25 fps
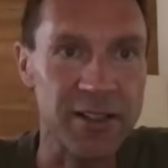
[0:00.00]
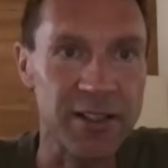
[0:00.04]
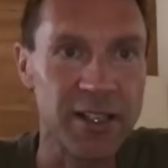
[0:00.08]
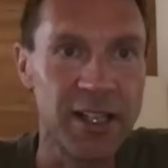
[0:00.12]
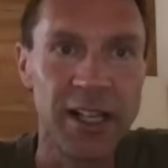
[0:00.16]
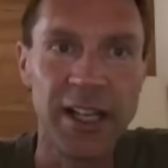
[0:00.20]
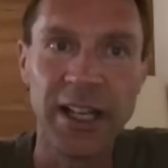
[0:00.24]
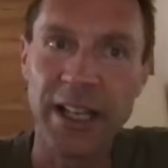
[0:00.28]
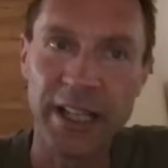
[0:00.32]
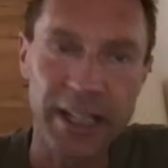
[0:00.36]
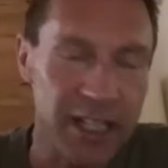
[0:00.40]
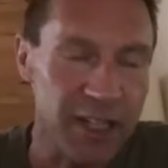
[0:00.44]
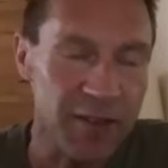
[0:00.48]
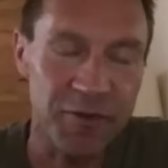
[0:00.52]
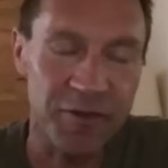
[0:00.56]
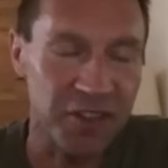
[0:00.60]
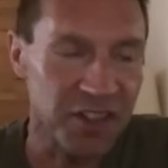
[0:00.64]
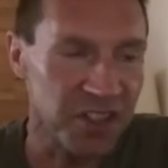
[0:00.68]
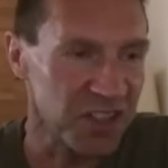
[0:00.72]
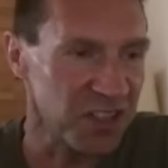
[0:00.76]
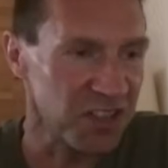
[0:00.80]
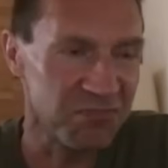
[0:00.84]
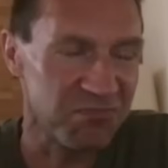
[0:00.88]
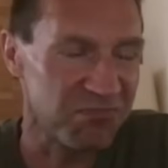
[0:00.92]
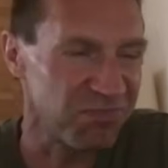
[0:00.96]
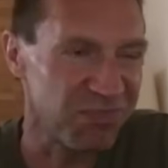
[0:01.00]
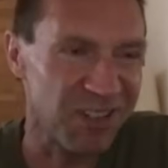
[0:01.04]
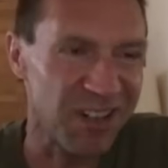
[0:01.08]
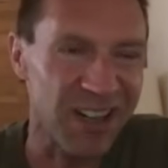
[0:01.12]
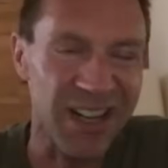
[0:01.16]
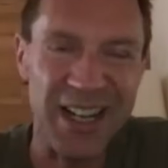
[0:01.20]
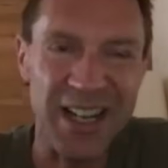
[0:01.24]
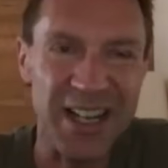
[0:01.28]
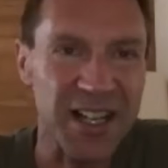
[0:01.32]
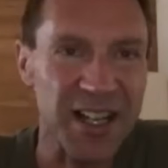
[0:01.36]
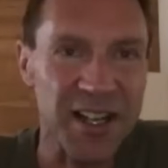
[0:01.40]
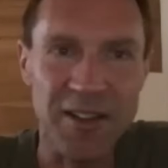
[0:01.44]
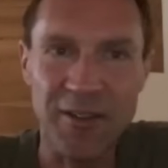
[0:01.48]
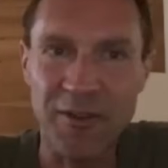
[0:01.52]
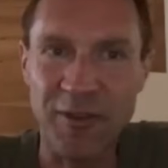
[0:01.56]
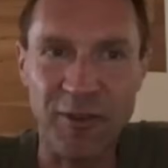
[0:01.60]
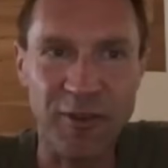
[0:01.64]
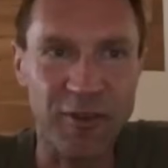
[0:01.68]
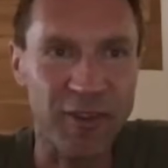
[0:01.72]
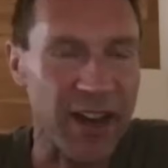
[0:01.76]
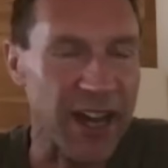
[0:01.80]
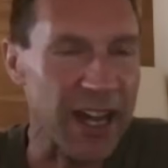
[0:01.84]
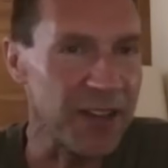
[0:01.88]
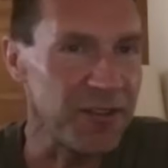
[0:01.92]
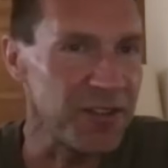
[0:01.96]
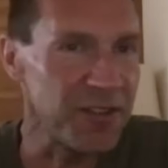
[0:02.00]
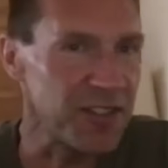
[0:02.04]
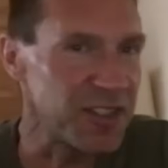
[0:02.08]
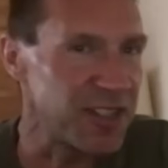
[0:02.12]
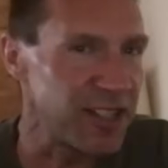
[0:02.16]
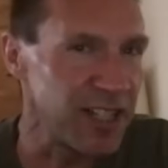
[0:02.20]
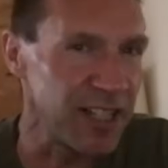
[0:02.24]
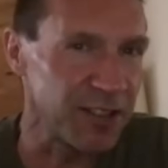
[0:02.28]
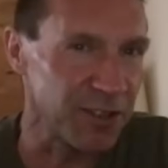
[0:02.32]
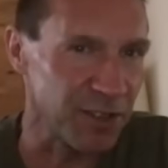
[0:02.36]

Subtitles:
He finished 5, 6,